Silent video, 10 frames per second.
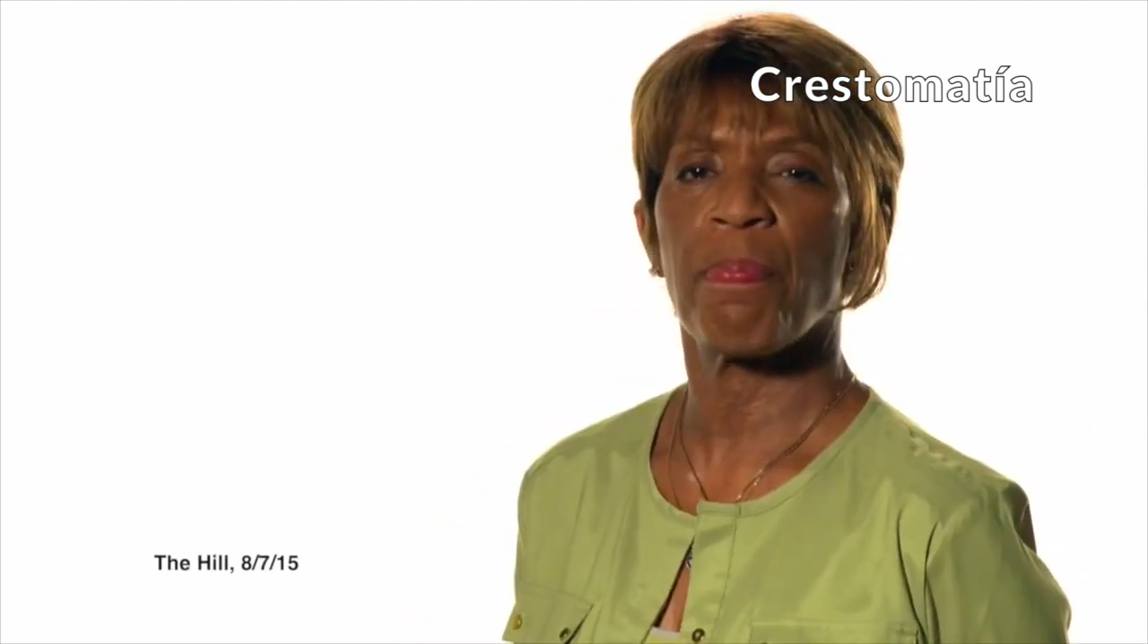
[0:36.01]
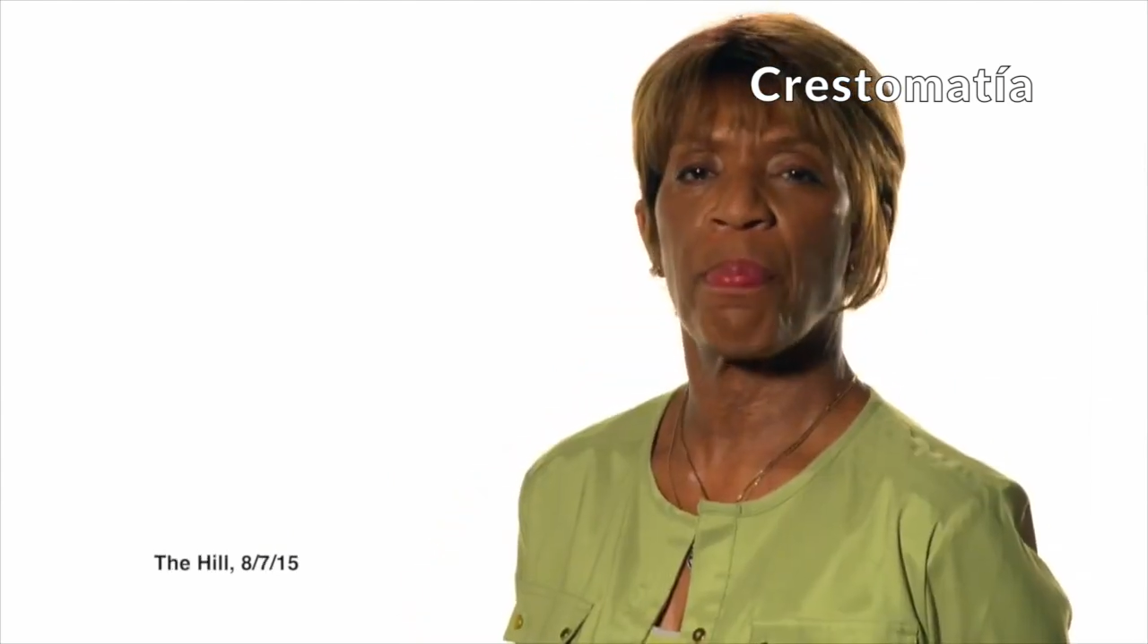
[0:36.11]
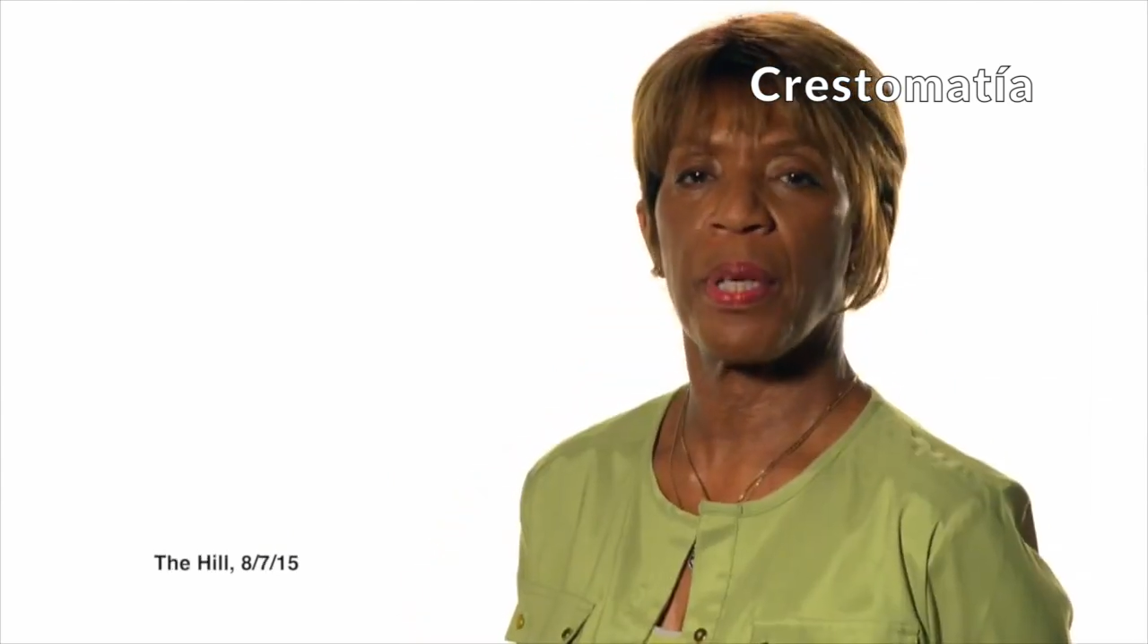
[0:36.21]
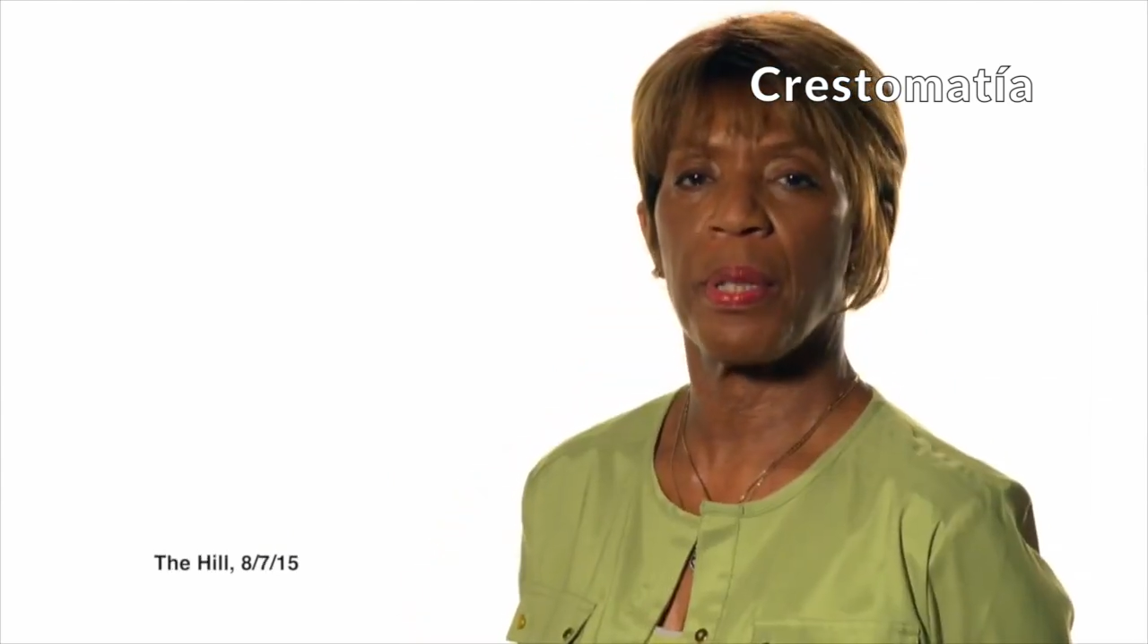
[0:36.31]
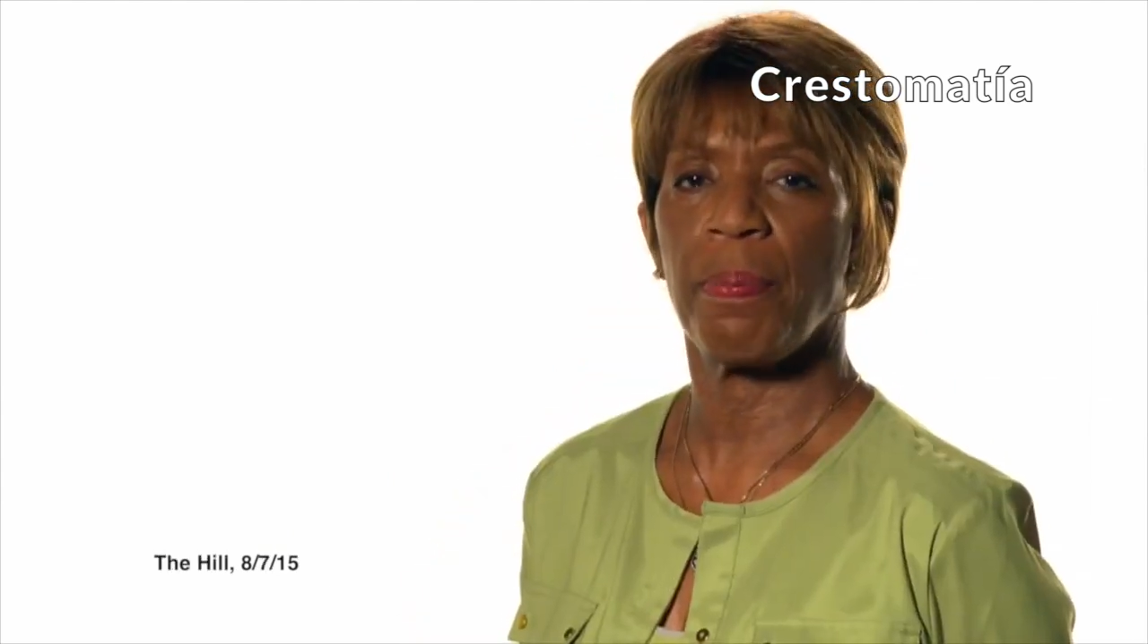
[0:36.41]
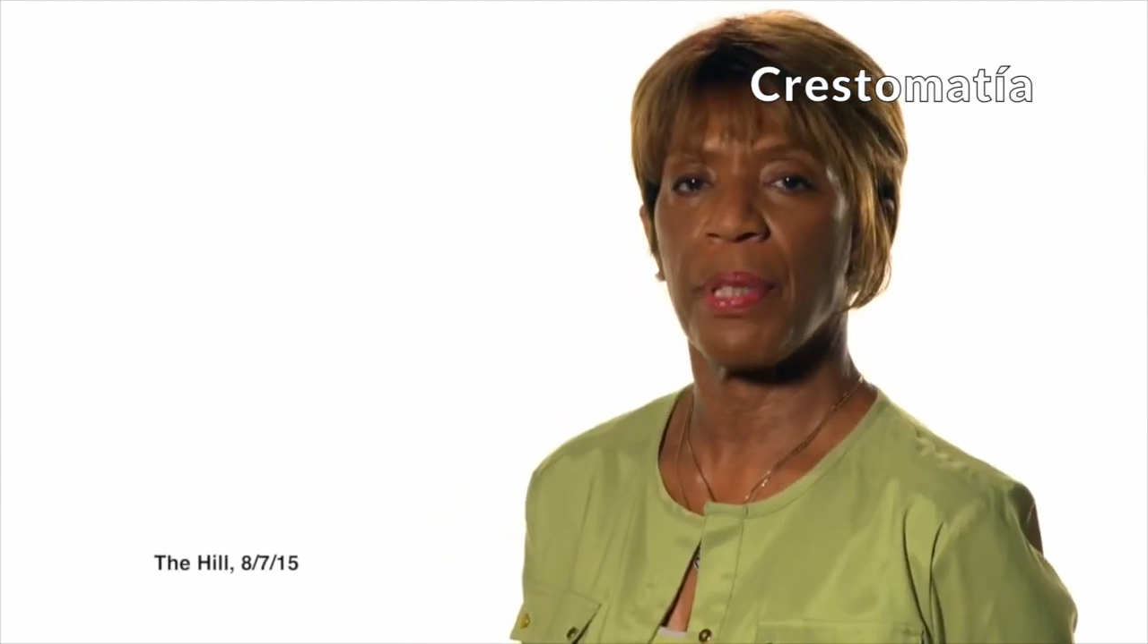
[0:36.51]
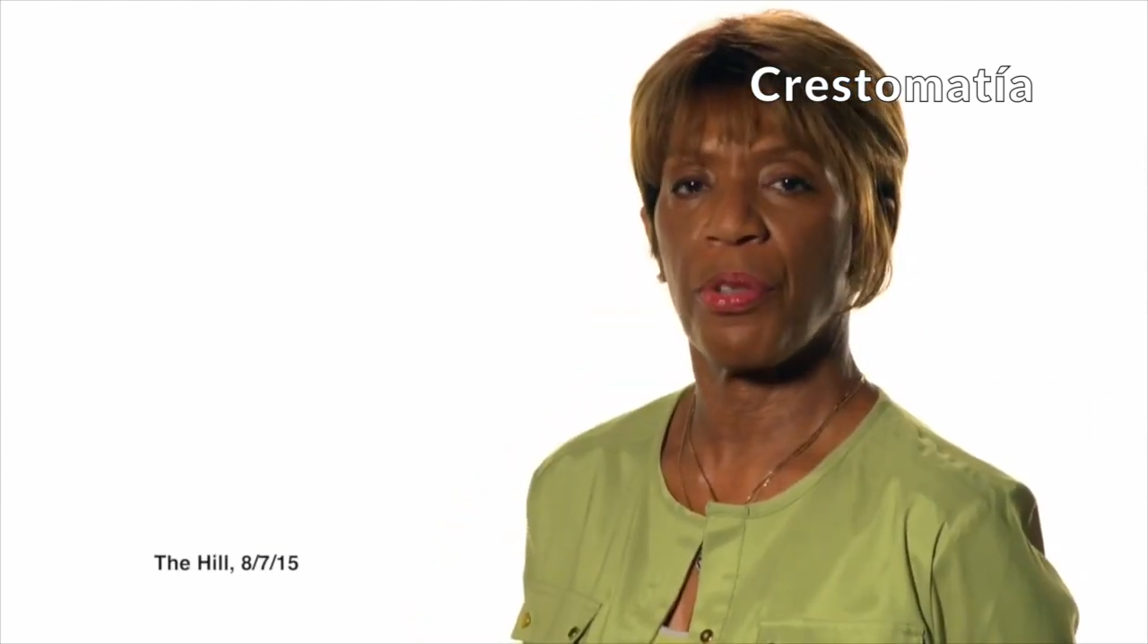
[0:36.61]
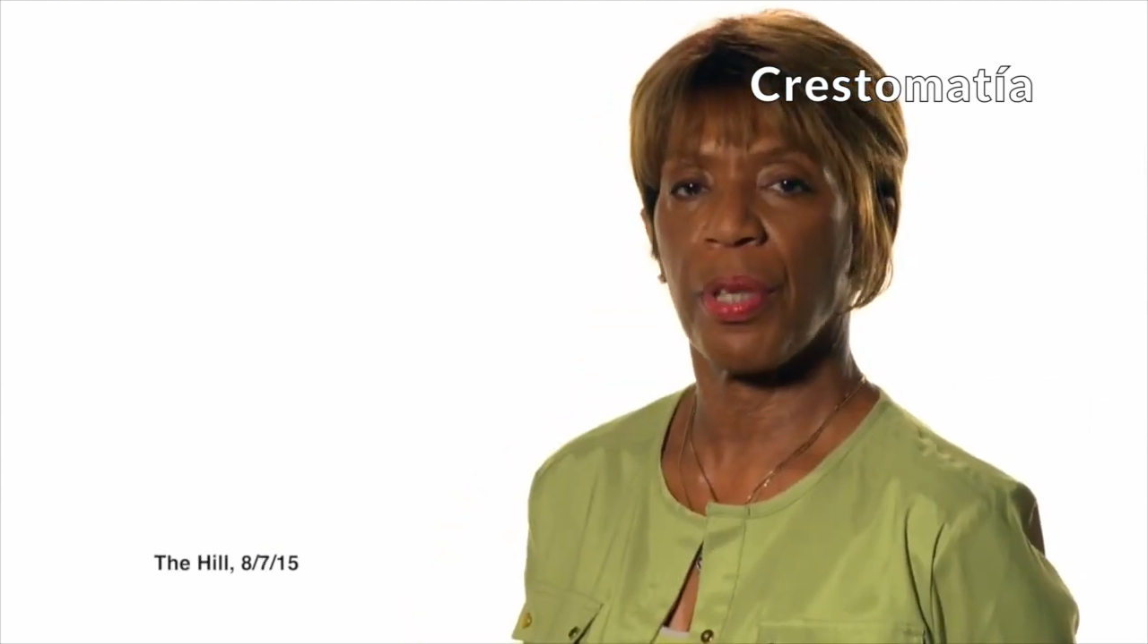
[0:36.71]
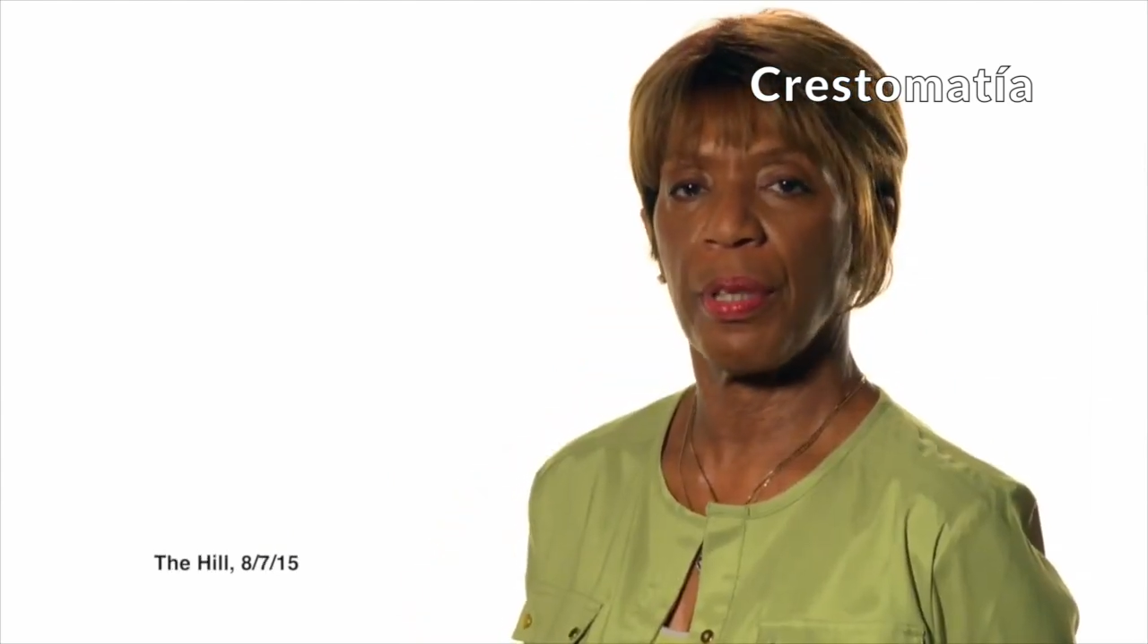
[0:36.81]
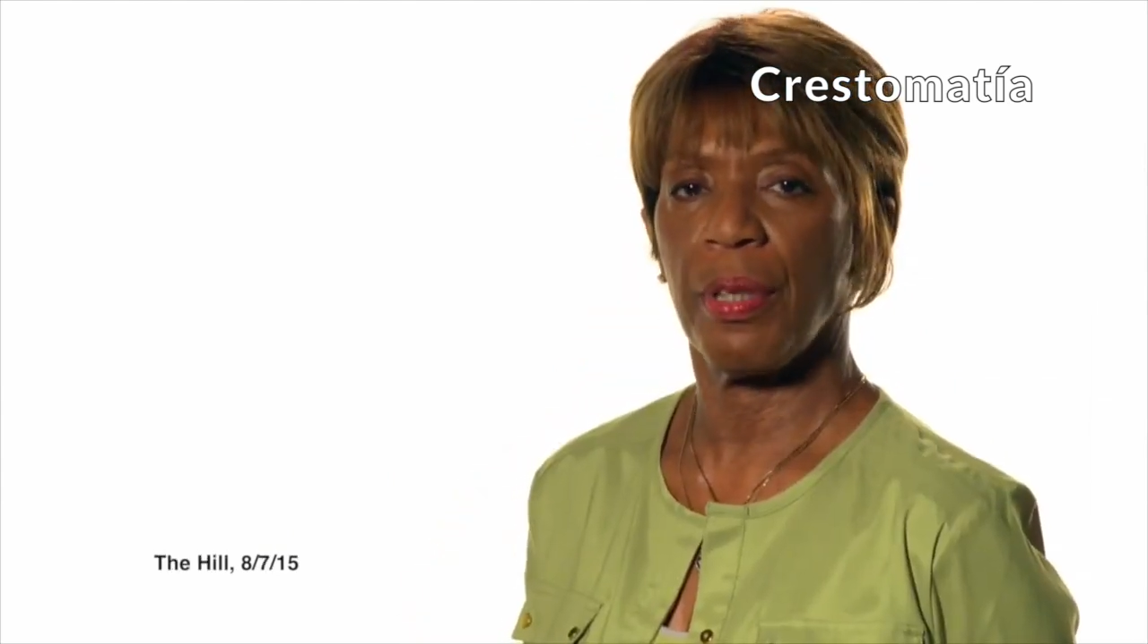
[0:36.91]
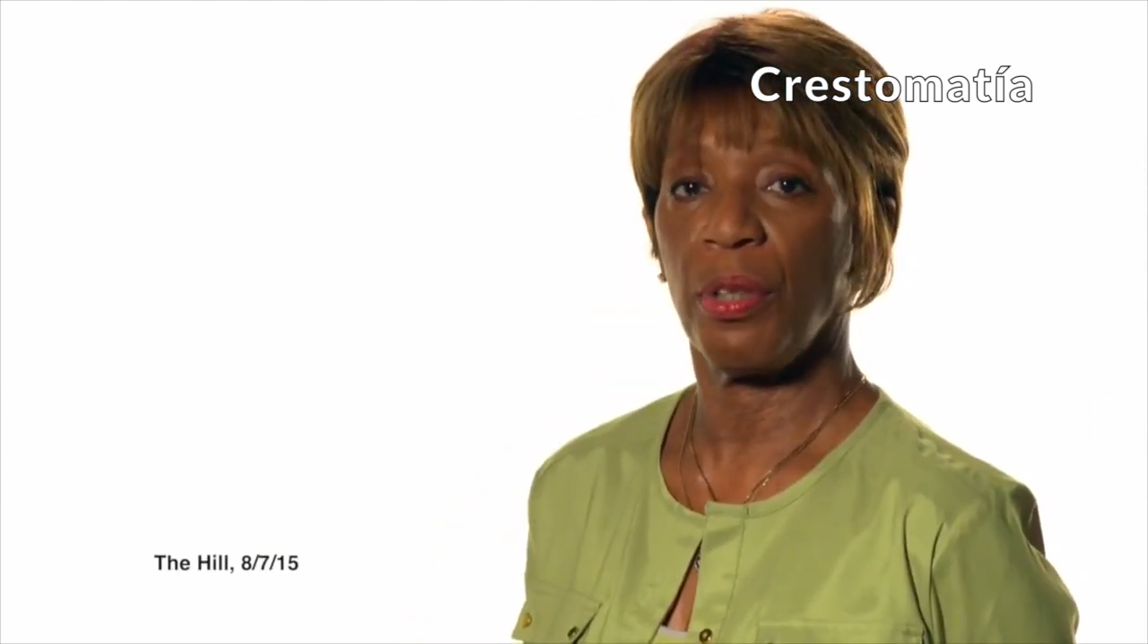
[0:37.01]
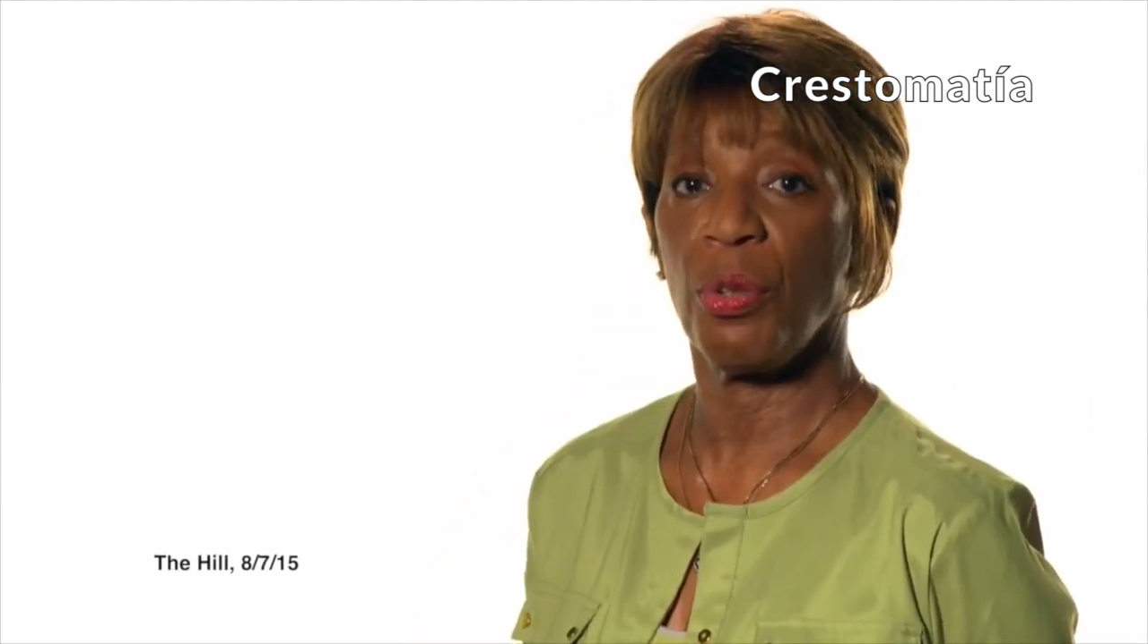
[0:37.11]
pretty picture,